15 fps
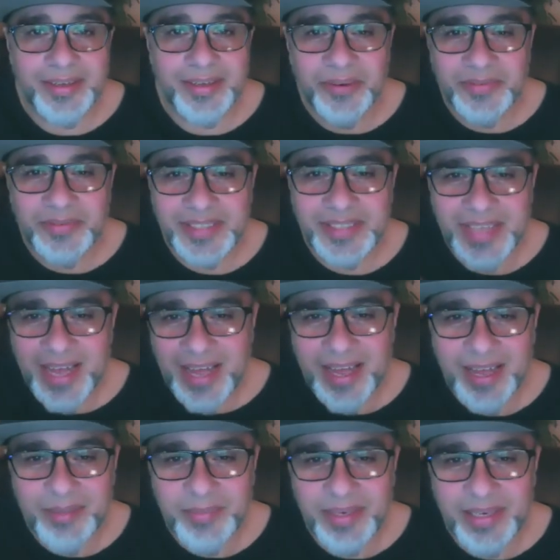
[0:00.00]
over
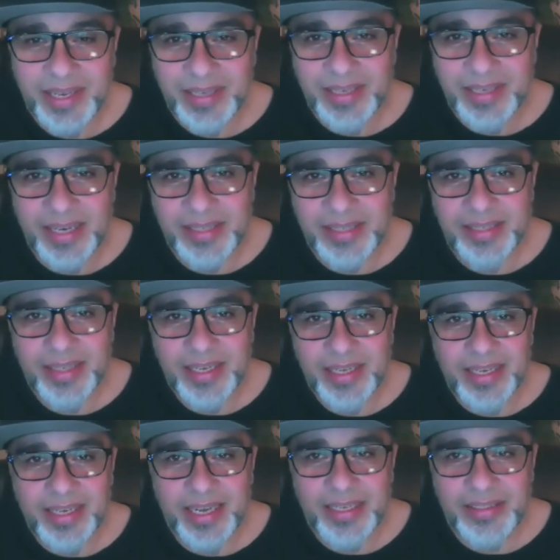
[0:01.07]
time and getting
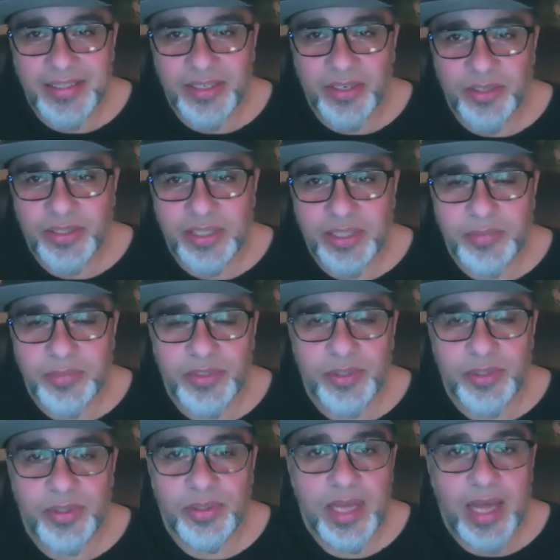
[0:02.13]
to know some of
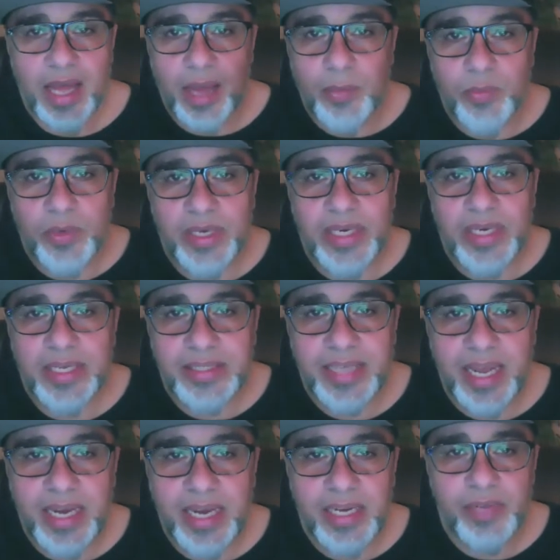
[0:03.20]
you. I'm really
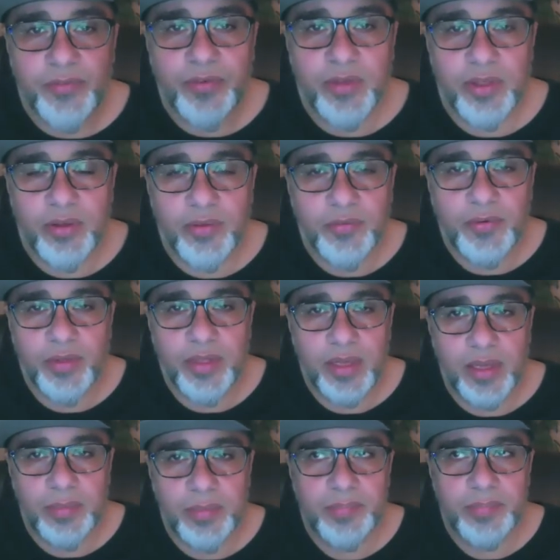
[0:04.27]
excited for
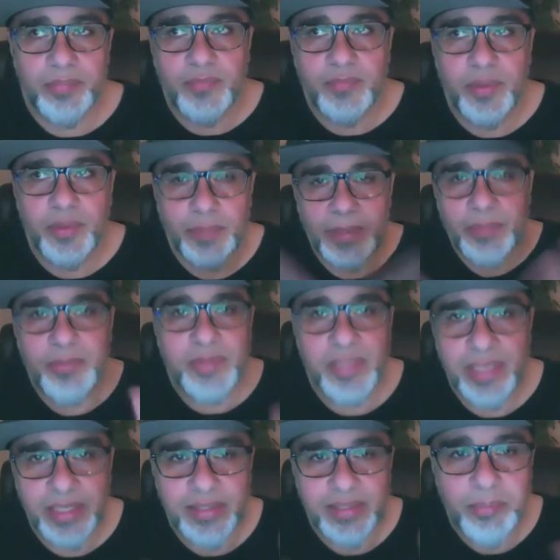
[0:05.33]
the people to
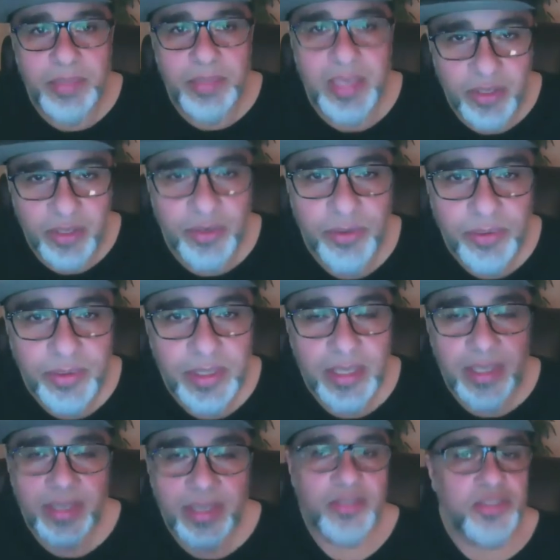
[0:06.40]
get to meet you.
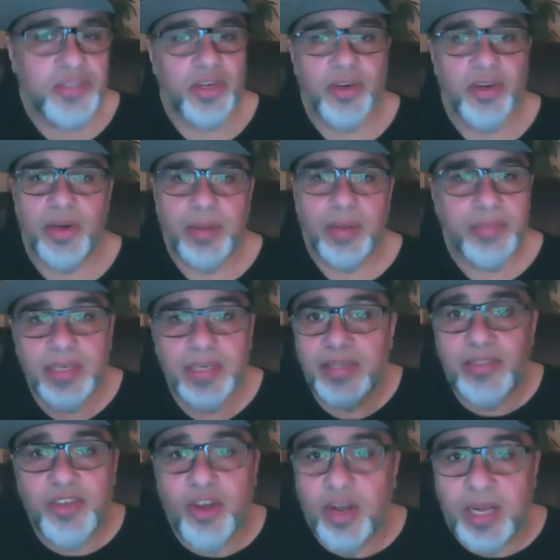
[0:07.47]
So I'm gonna
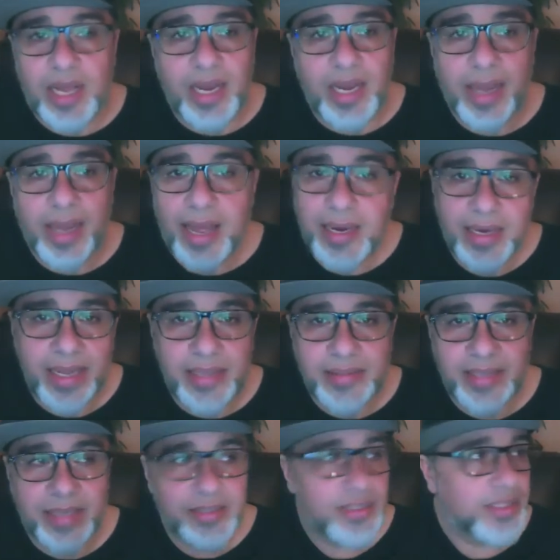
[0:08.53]
talk a lot less.
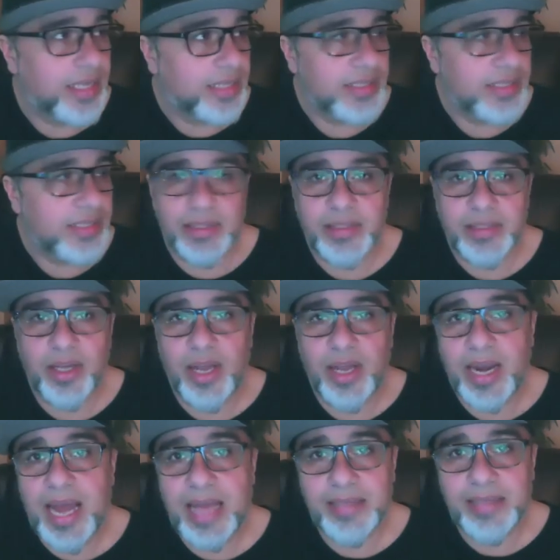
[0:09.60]
Actually, I think this is the
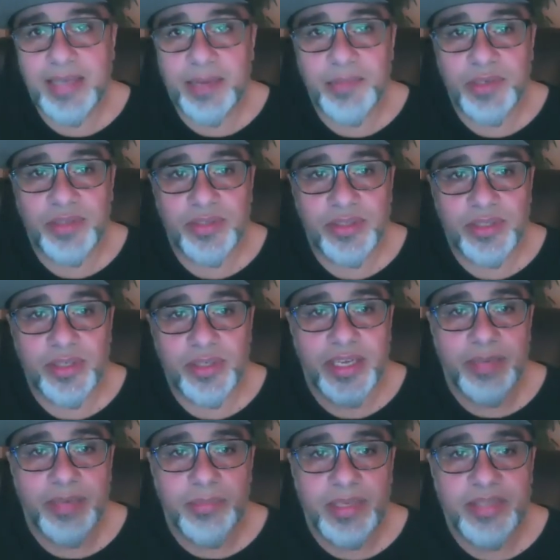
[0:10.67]
last time you'll
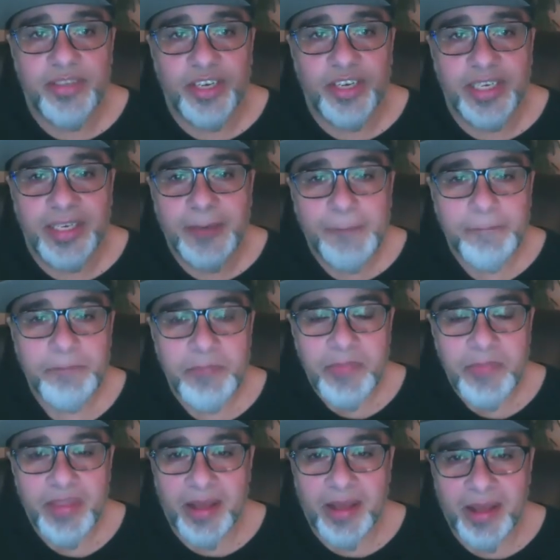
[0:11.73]
hear me talking.
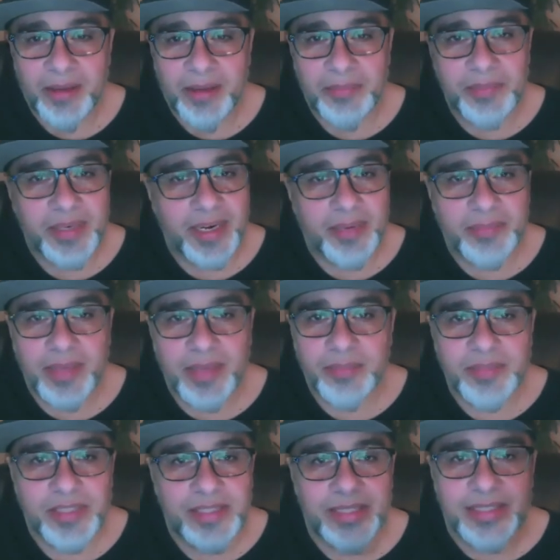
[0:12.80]
But
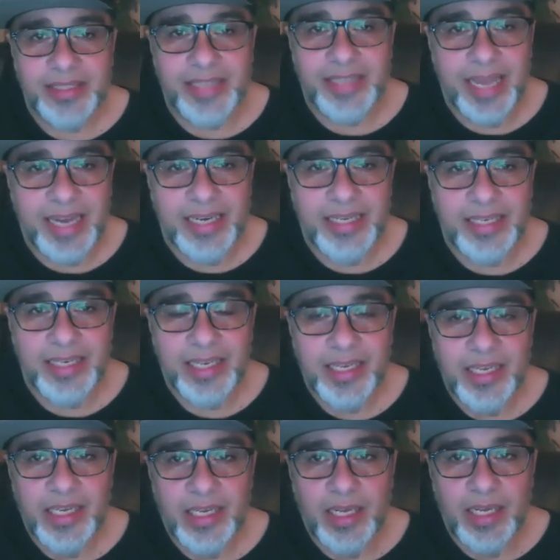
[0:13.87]
I'm just excited
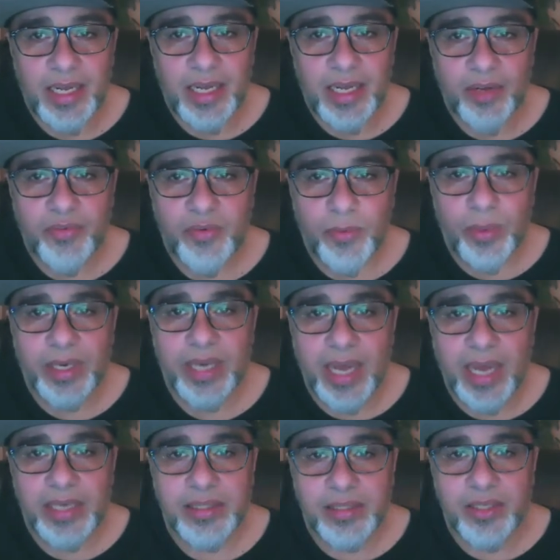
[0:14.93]
for what
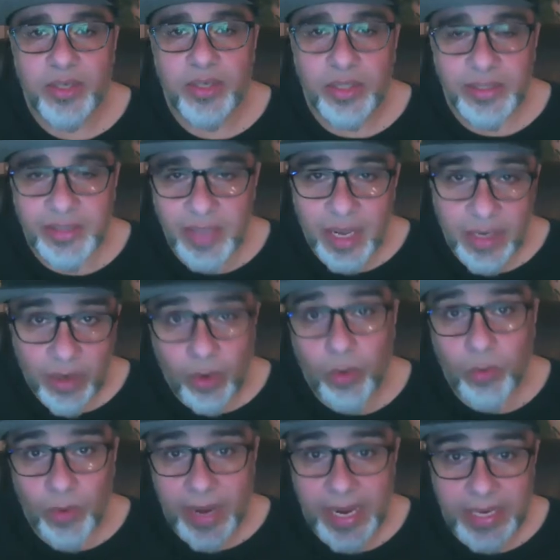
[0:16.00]
God has done
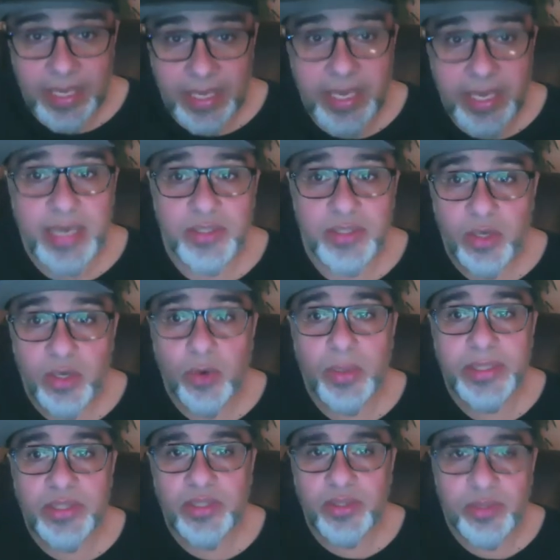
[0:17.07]
already and is
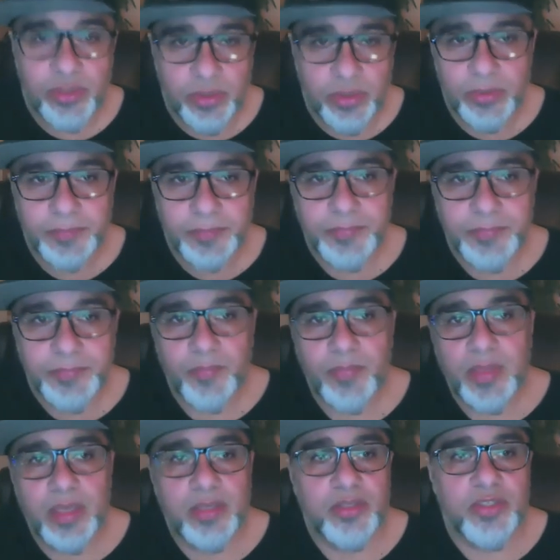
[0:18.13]
going to do.
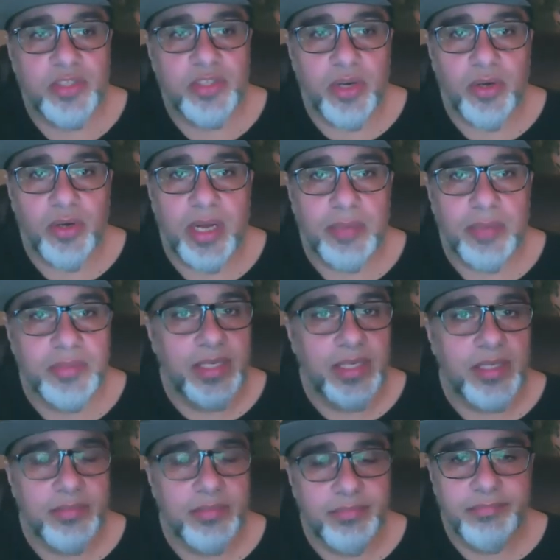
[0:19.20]
So I'm
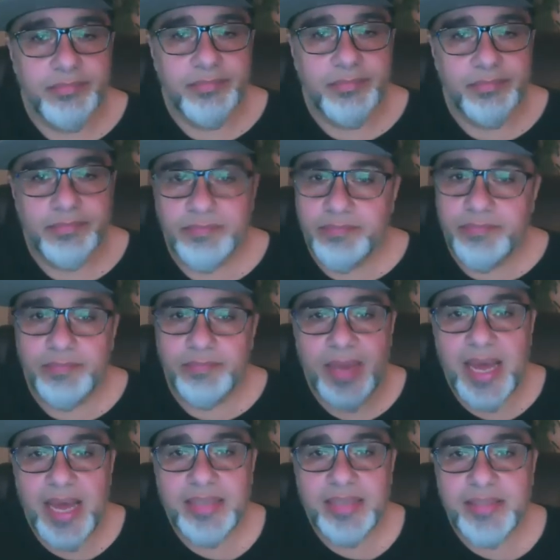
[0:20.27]
gonna
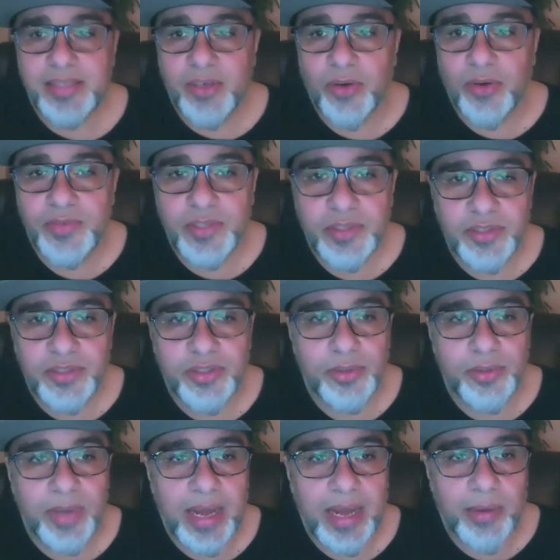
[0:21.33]
pass it over
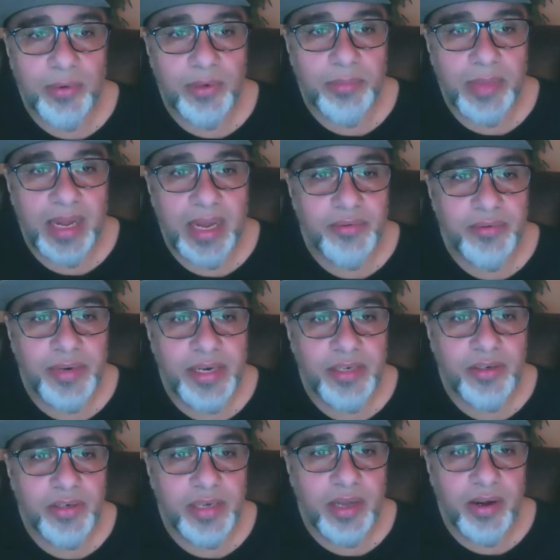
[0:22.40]
to our
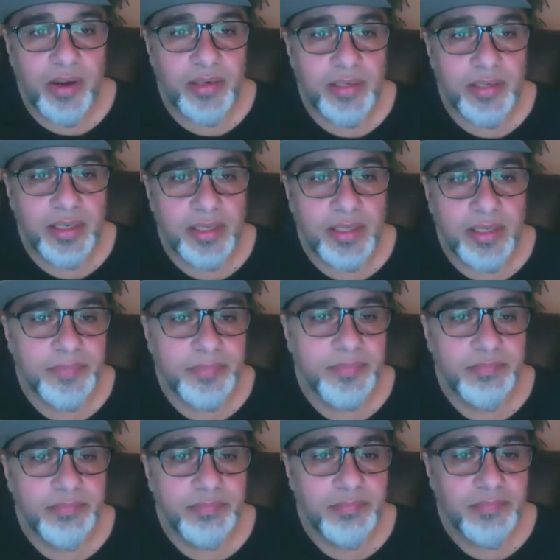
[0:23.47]
moderator, our
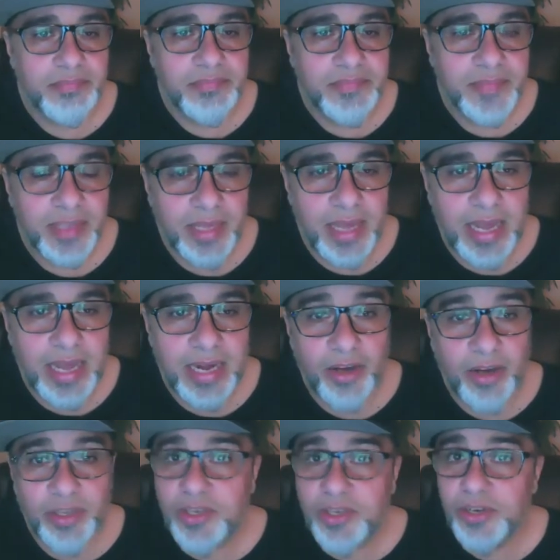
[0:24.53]

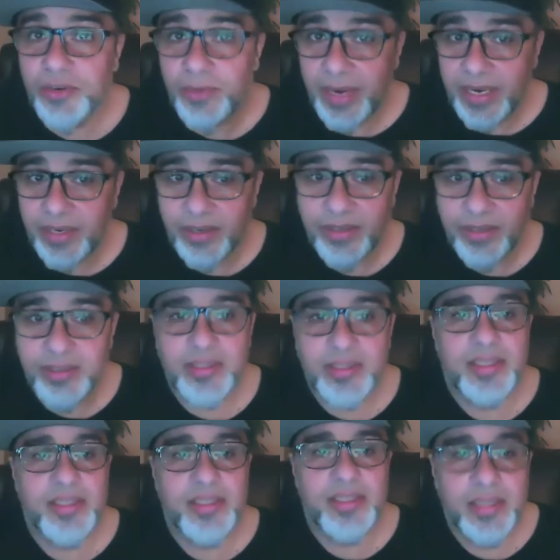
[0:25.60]
curator,
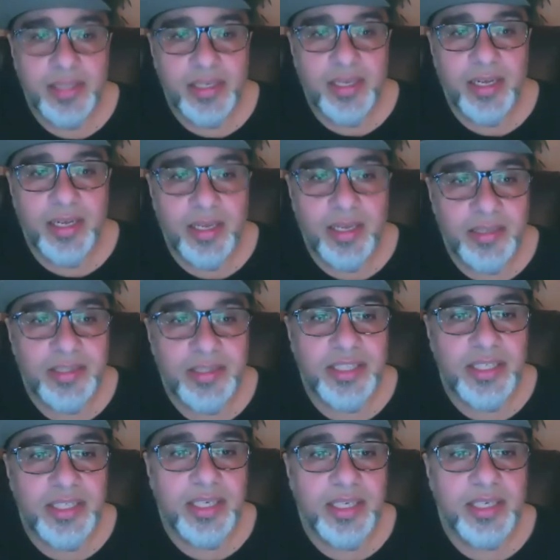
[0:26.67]

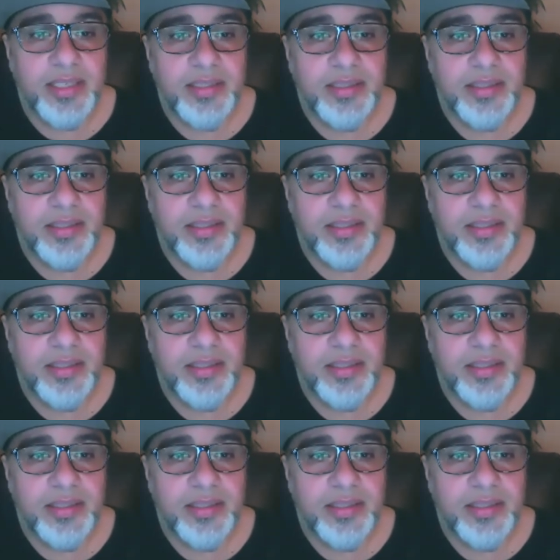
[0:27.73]
Sheena